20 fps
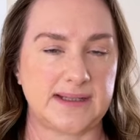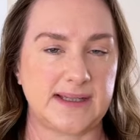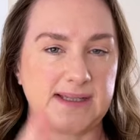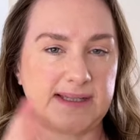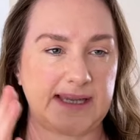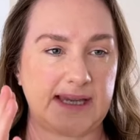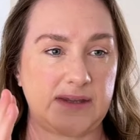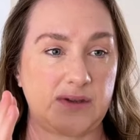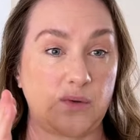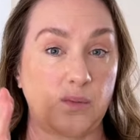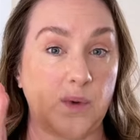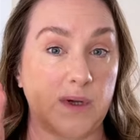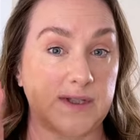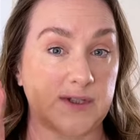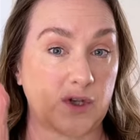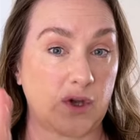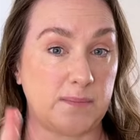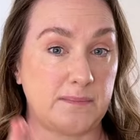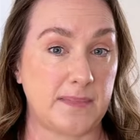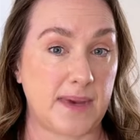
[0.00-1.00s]
It's either what's
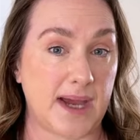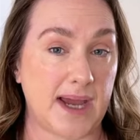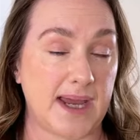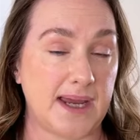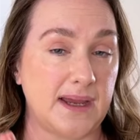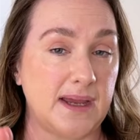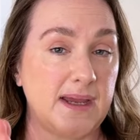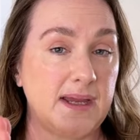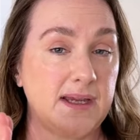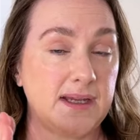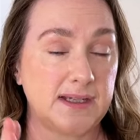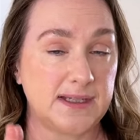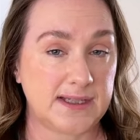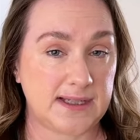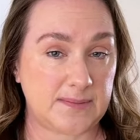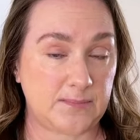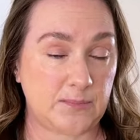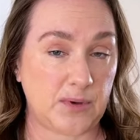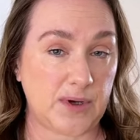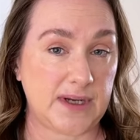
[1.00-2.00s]
on my
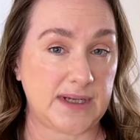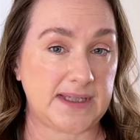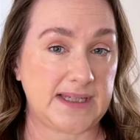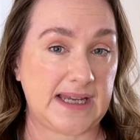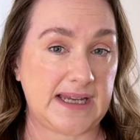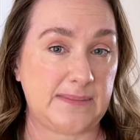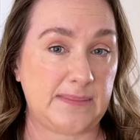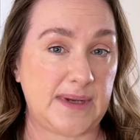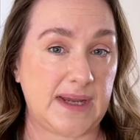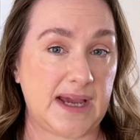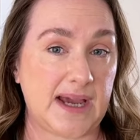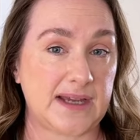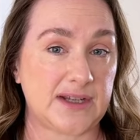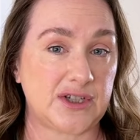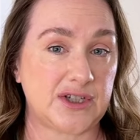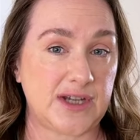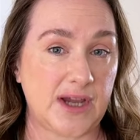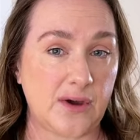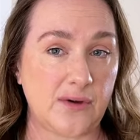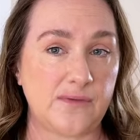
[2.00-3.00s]
spring TBR
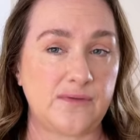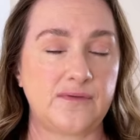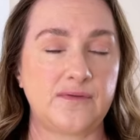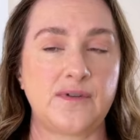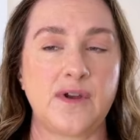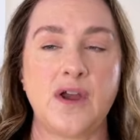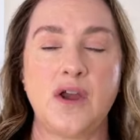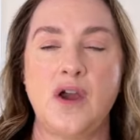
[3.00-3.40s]
shelf